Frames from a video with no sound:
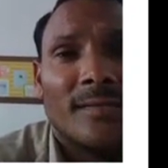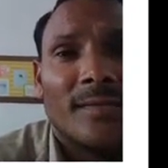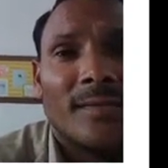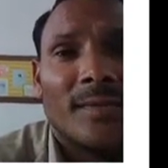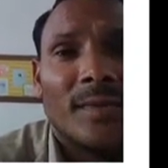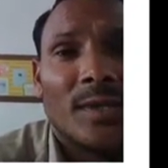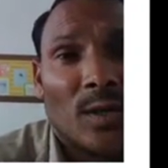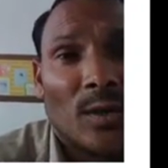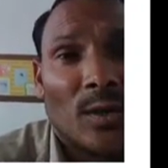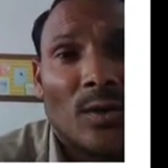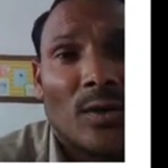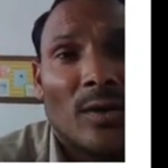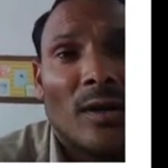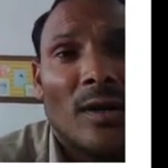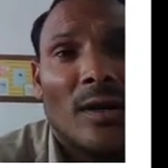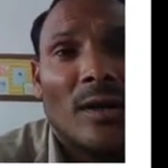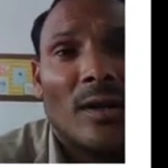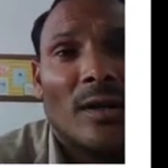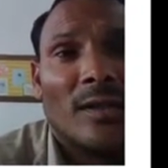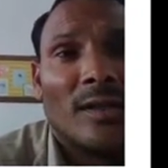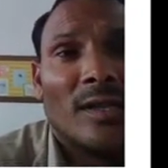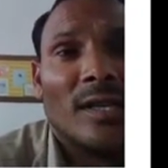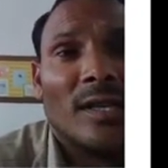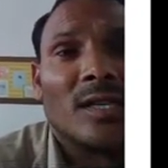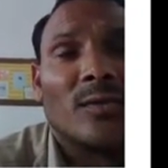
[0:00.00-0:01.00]

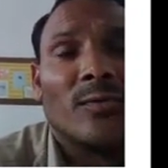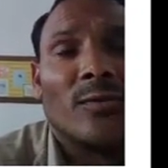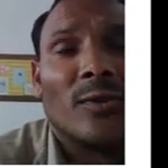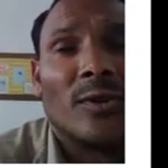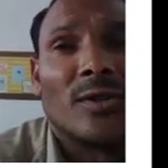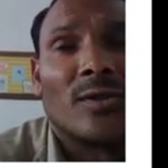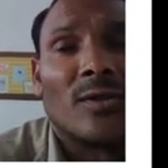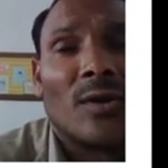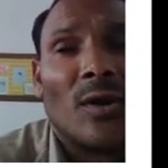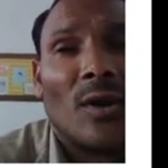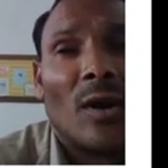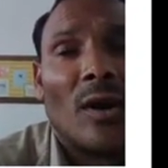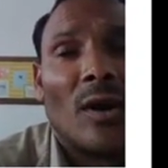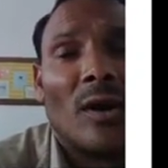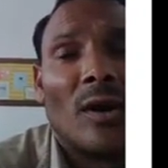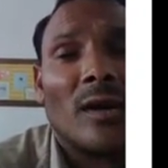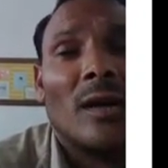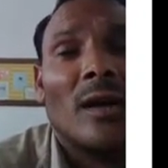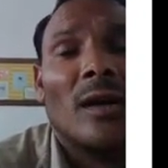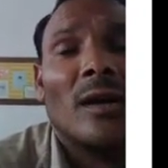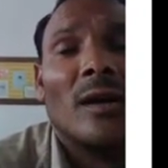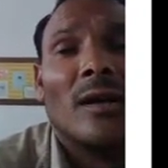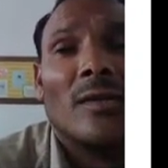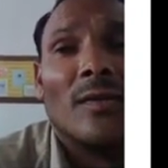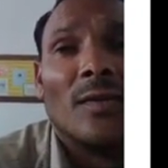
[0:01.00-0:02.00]
So this was called
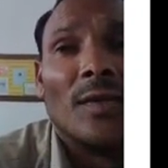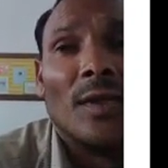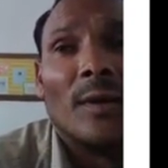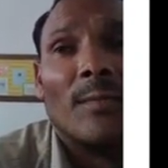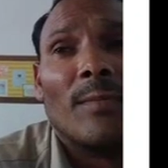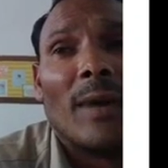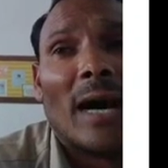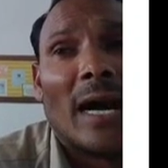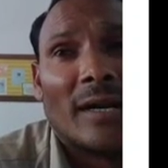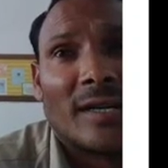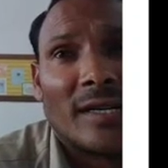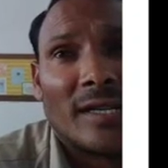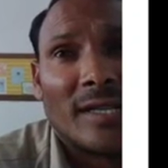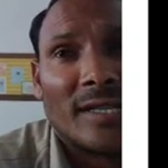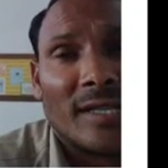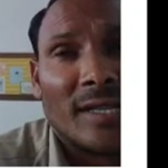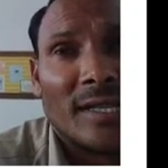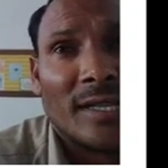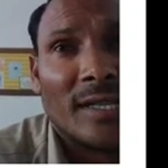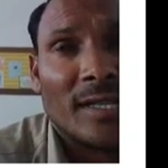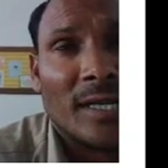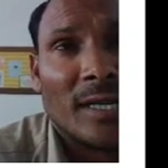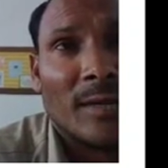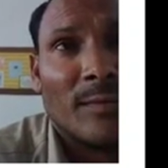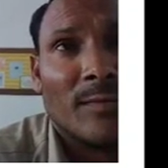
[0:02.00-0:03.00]
the barter
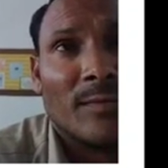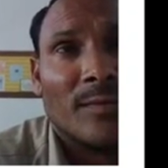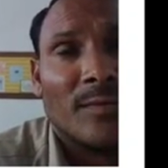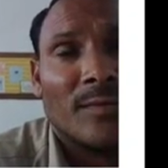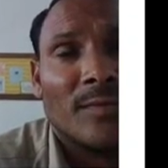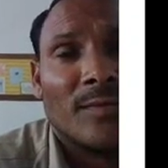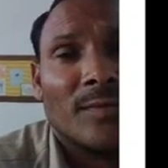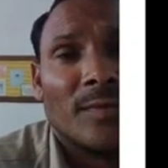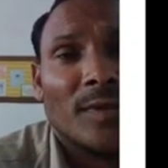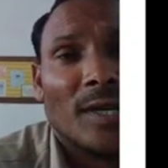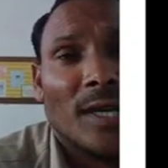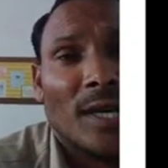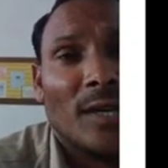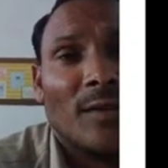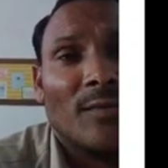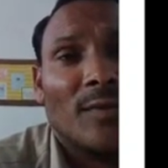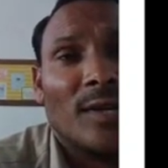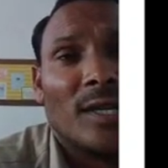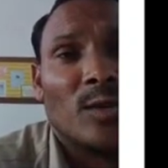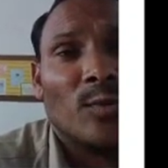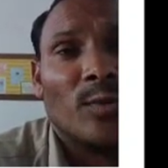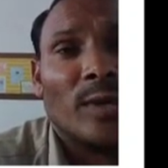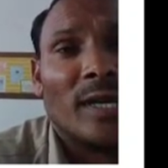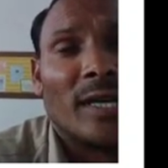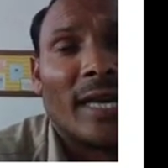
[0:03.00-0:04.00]
system, in
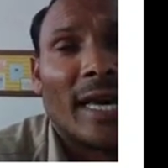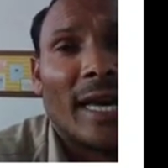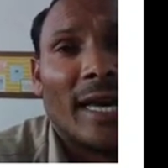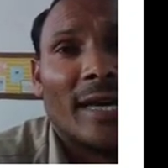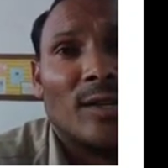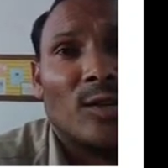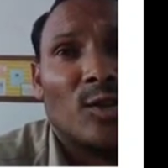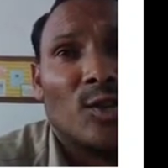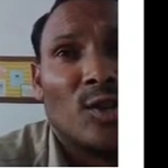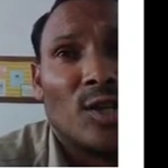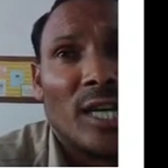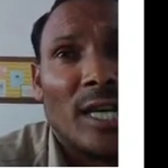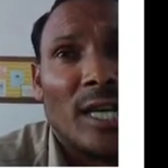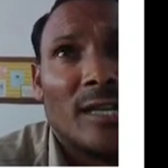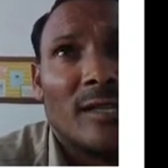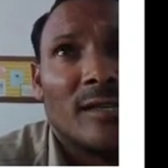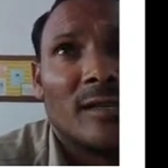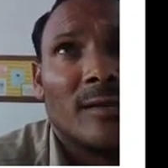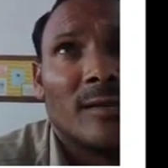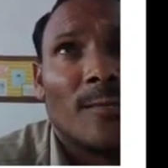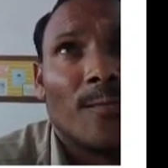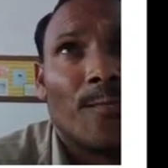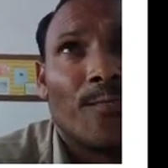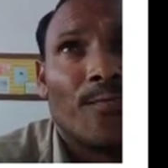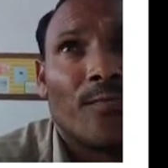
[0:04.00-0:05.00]
which we can
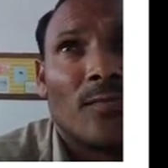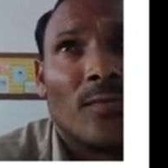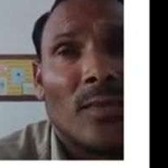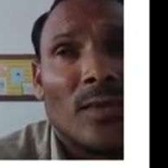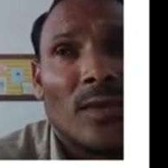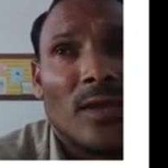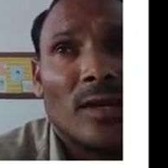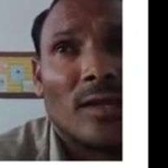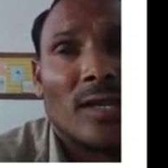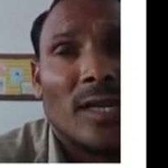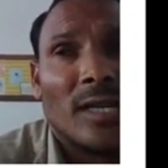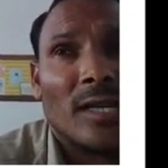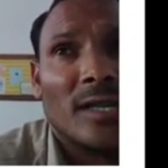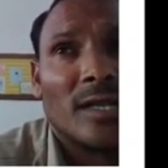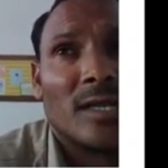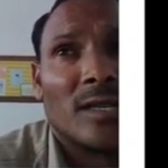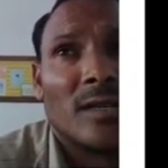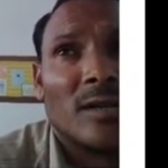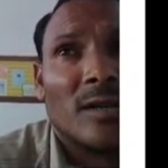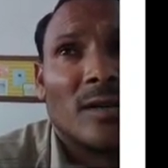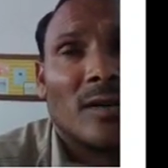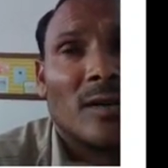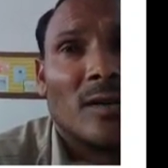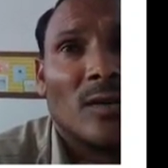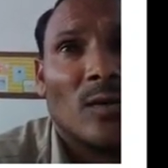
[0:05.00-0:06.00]
change the things
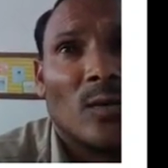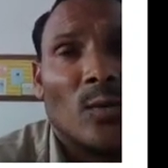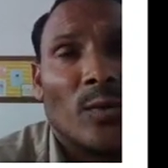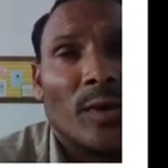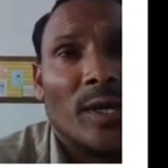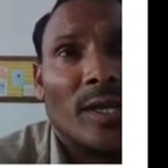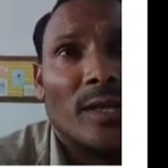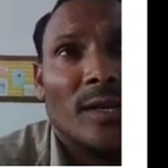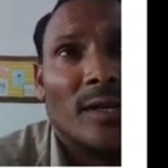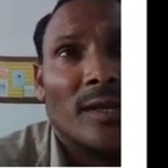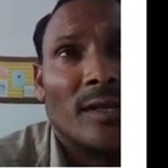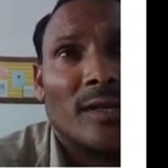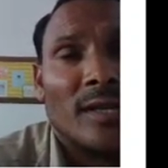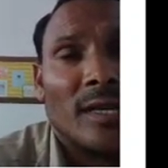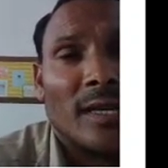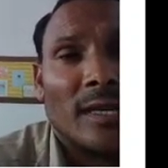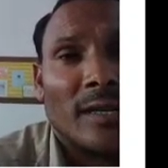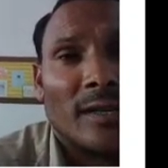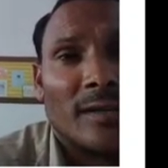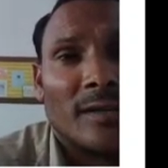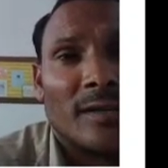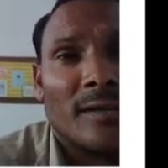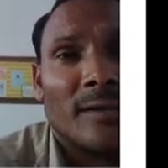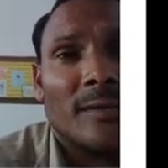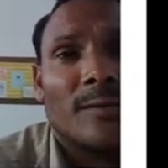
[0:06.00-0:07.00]
with the
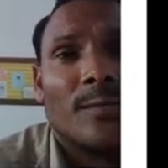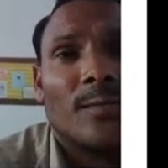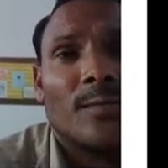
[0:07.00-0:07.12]
things.